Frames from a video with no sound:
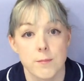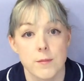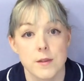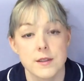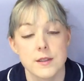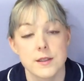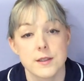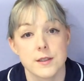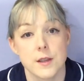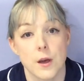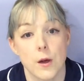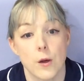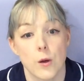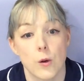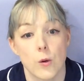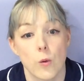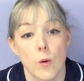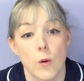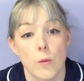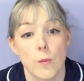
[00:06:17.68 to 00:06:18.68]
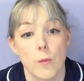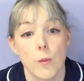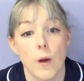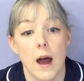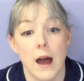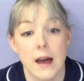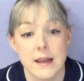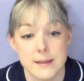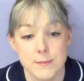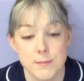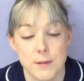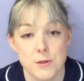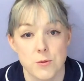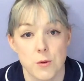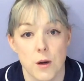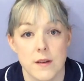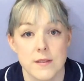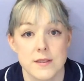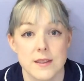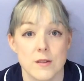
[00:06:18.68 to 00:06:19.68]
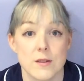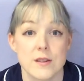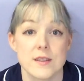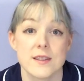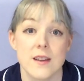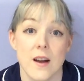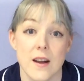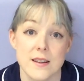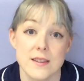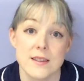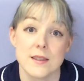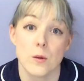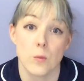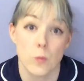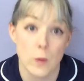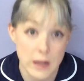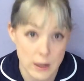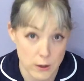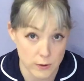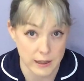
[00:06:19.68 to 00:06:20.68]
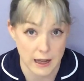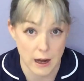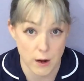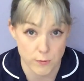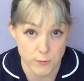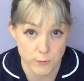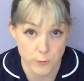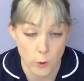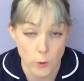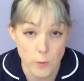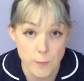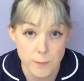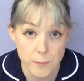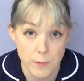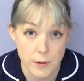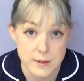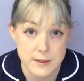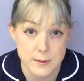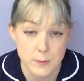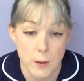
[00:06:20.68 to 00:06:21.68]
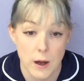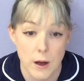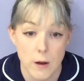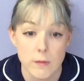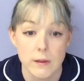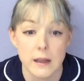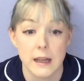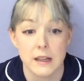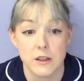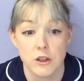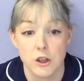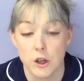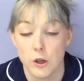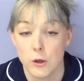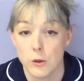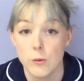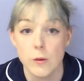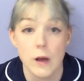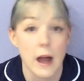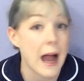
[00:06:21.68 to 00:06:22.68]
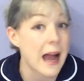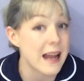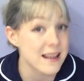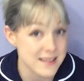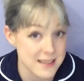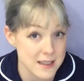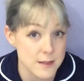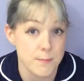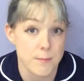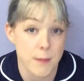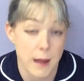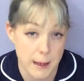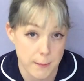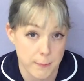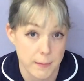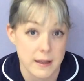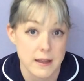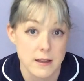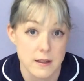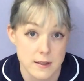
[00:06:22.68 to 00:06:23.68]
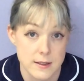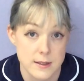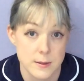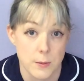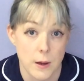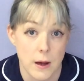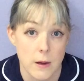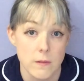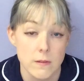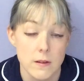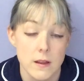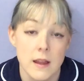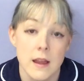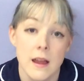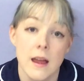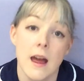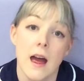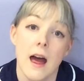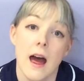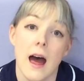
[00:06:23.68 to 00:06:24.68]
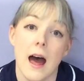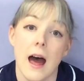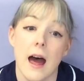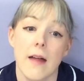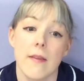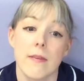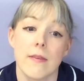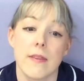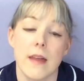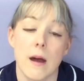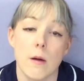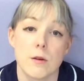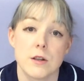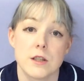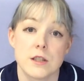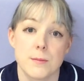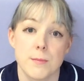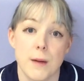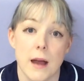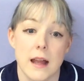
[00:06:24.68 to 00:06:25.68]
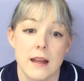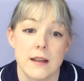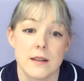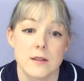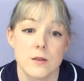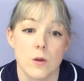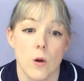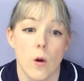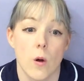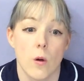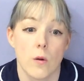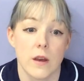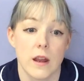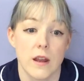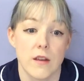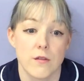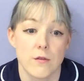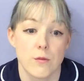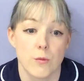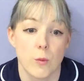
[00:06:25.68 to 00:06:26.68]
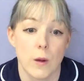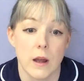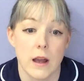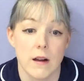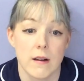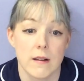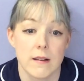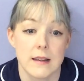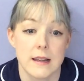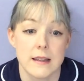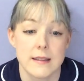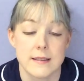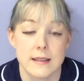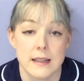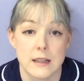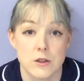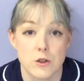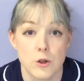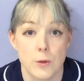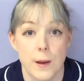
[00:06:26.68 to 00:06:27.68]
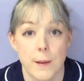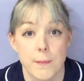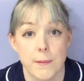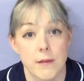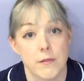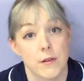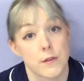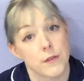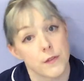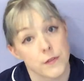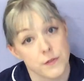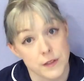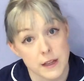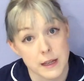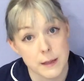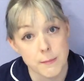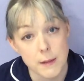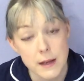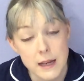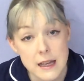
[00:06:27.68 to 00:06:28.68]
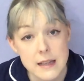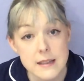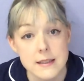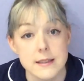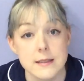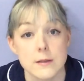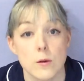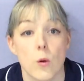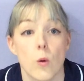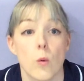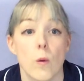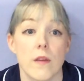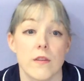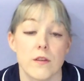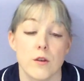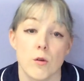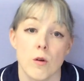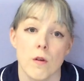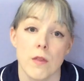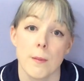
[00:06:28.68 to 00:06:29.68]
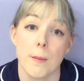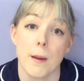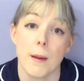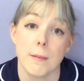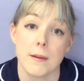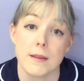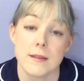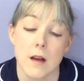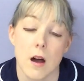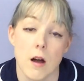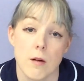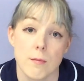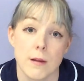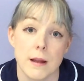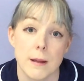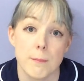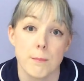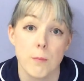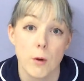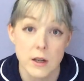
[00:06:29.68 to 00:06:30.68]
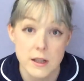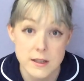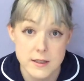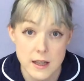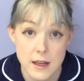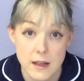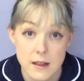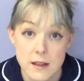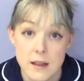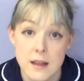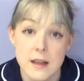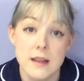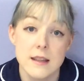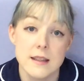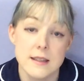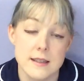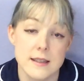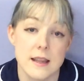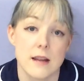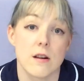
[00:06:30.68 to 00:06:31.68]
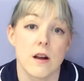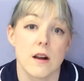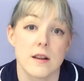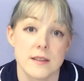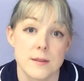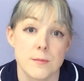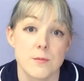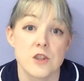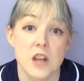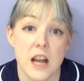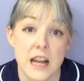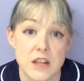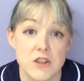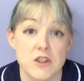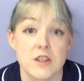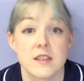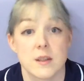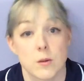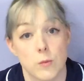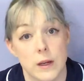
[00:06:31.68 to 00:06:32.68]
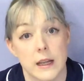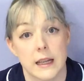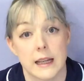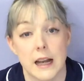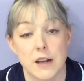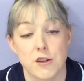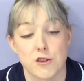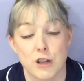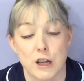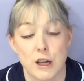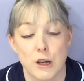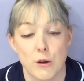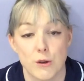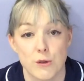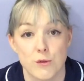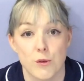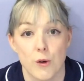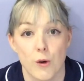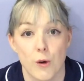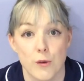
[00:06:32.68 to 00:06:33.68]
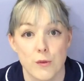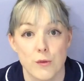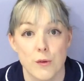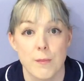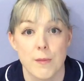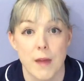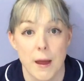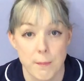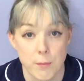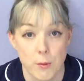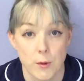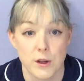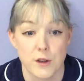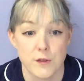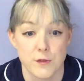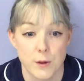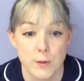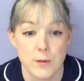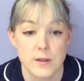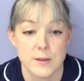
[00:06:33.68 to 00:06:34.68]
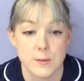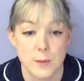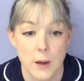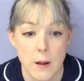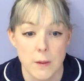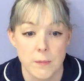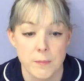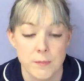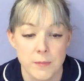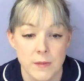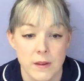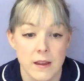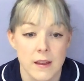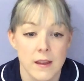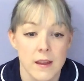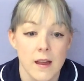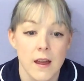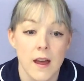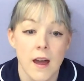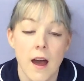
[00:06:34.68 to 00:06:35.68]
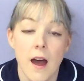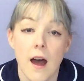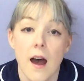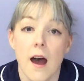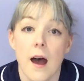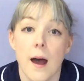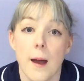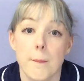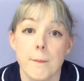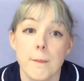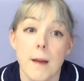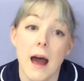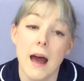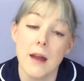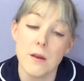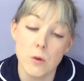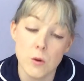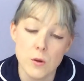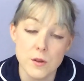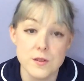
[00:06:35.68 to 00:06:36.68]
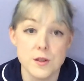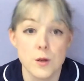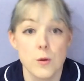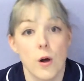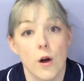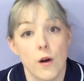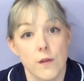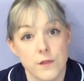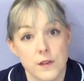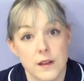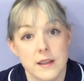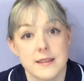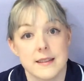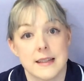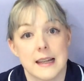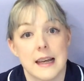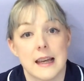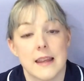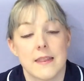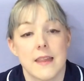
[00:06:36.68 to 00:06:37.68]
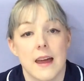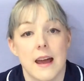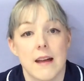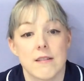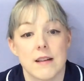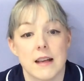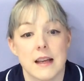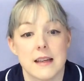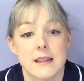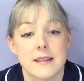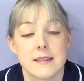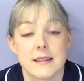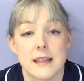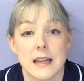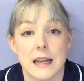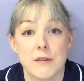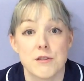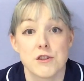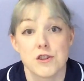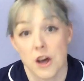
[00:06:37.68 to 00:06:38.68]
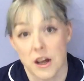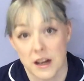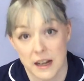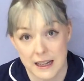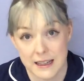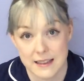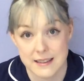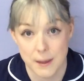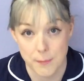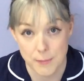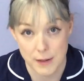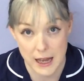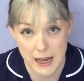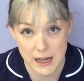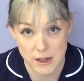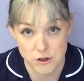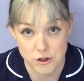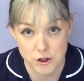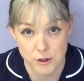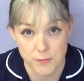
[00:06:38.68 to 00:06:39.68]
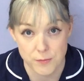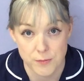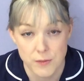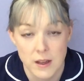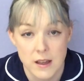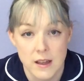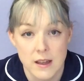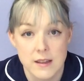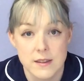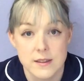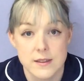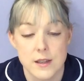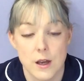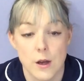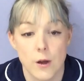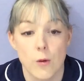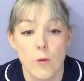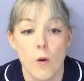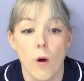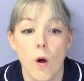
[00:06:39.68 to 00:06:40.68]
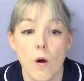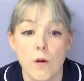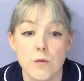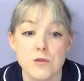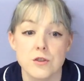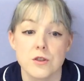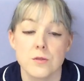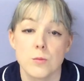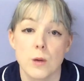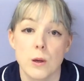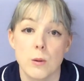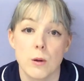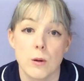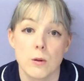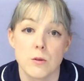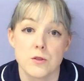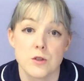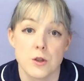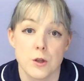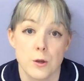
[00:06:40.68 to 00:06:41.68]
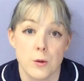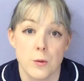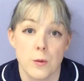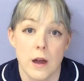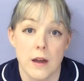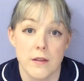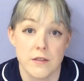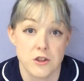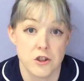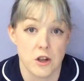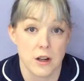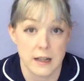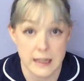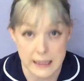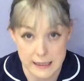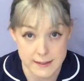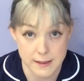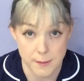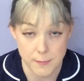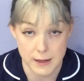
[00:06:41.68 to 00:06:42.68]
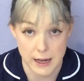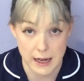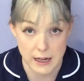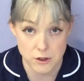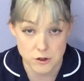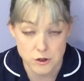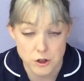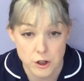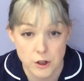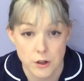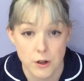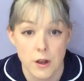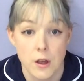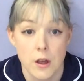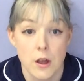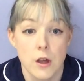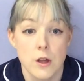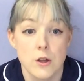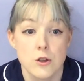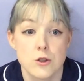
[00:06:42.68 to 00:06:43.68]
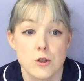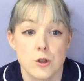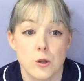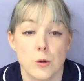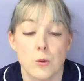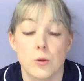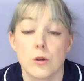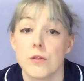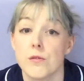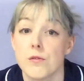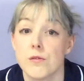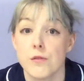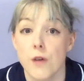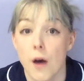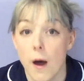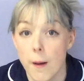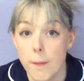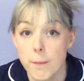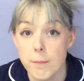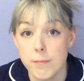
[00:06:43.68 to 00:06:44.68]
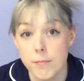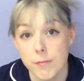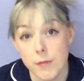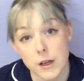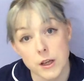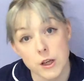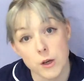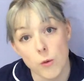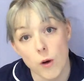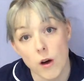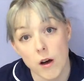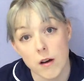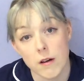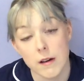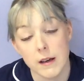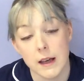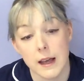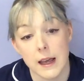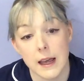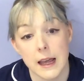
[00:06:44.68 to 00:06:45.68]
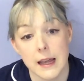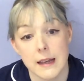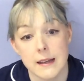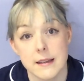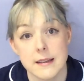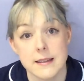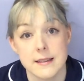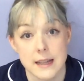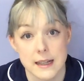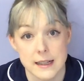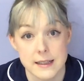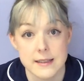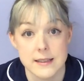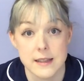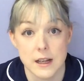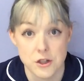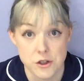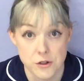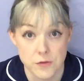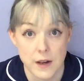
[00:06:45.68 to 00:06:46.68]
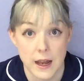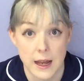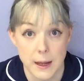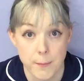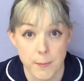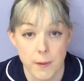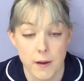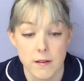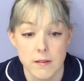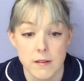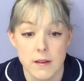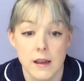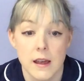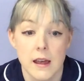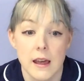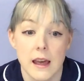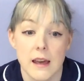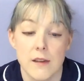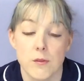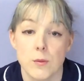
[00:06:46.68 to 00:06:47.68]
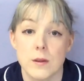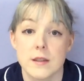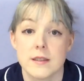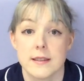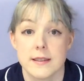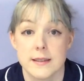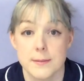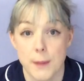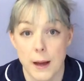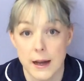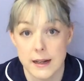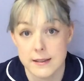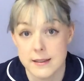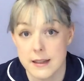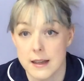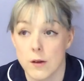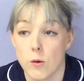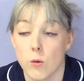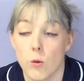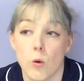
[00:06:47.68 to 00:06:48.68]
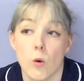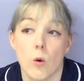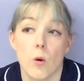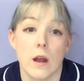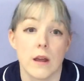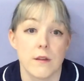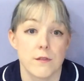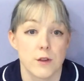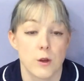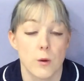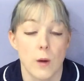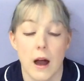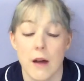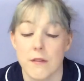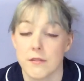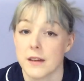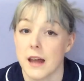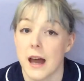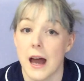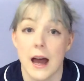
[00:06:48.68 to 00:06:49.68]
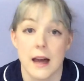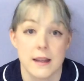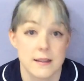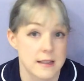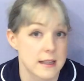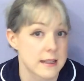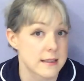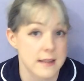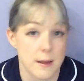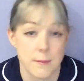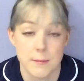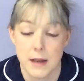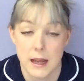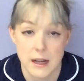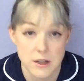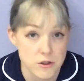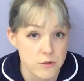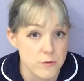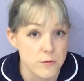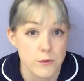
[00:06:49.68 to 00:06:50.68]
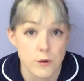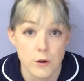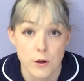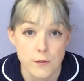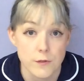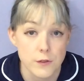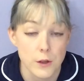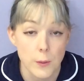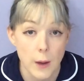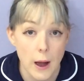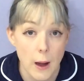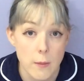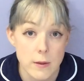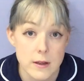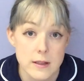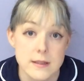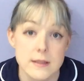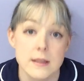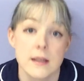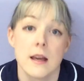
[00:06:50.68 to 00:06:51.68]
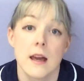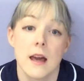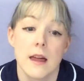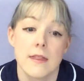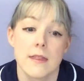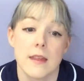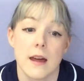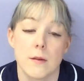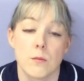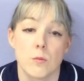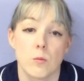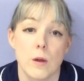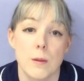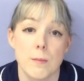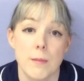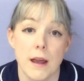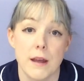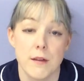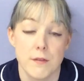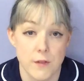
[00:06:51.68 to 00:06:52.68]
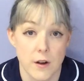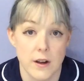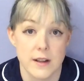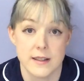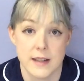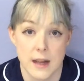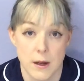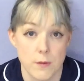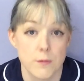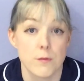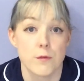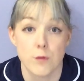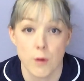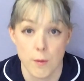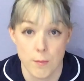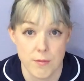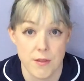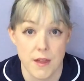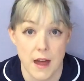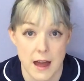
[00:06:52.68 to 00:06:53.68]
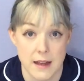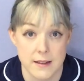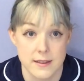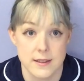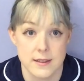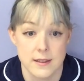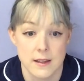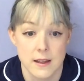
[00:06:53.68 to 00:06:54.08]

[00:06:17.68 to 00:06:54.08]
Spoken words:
So as midwives, there are signs that we look out for as well in you and in baby as well. And that would depend on if we are listening to your baby every 15 minutes or whether you're on the baby's heartbeat monitor. So there are some changes that we can actually look for from that point of view as well. And also, obviously, there is the vaginal examination. So often we will do a vaginal examination to confirm that you are in the second stage of labour. If we suspect it or if you haven't had an examination for a few hours, then we may find out from that.